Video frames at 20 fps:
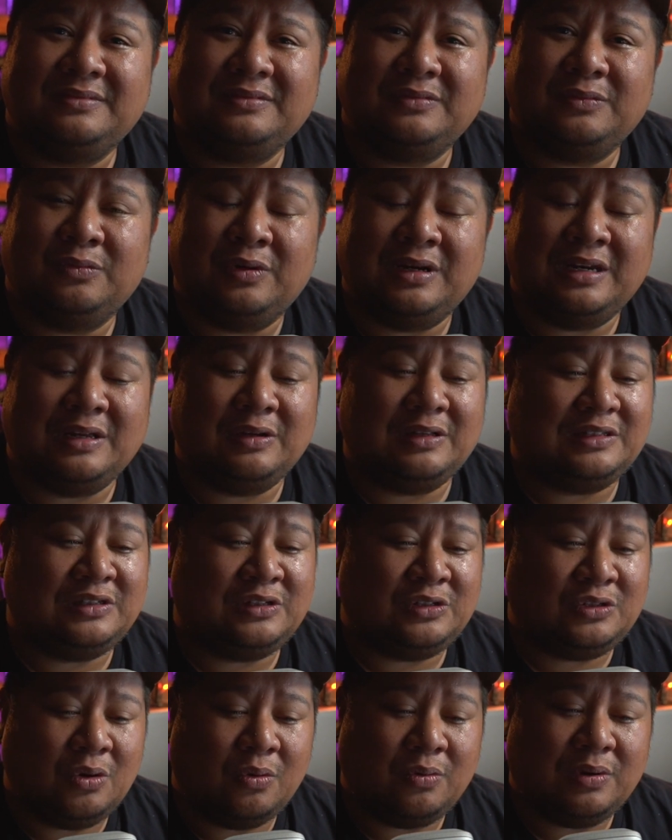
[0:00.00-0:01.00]
When it's
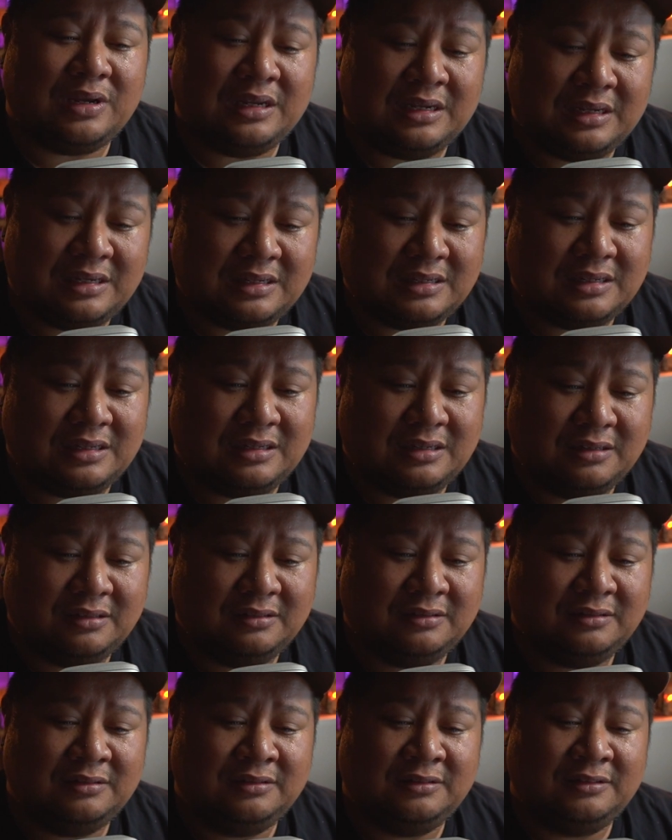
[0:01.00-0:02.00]
so easy
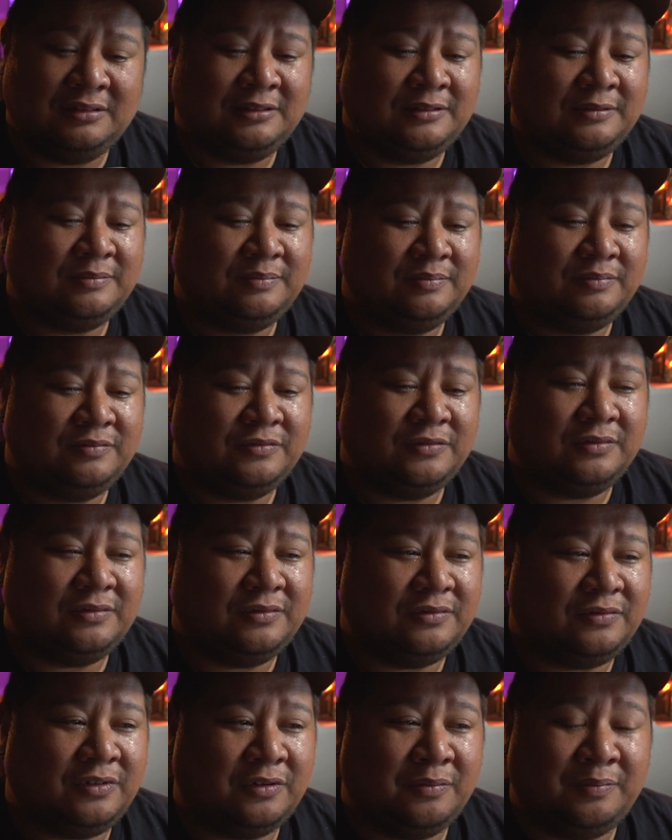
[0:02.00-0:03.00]

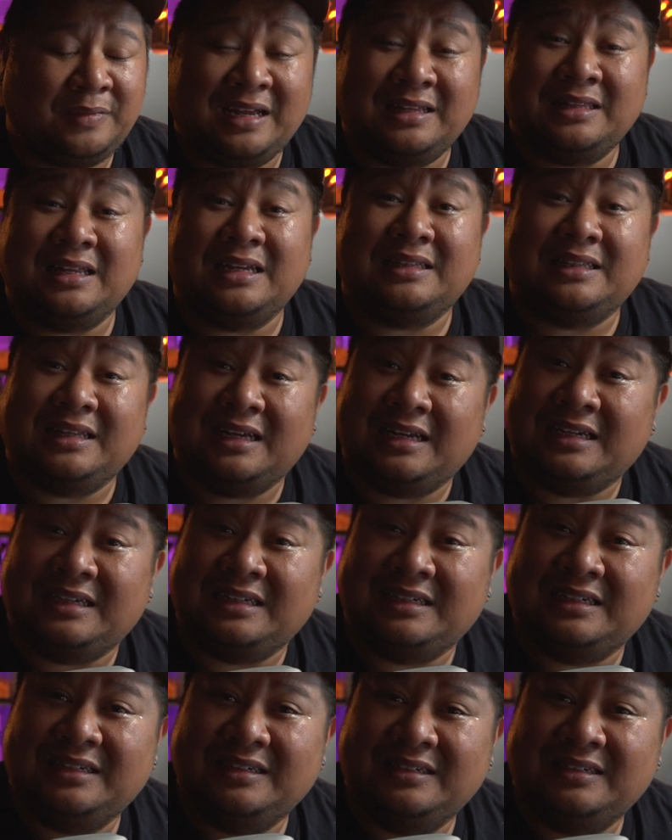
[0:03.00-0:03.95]
for a man like that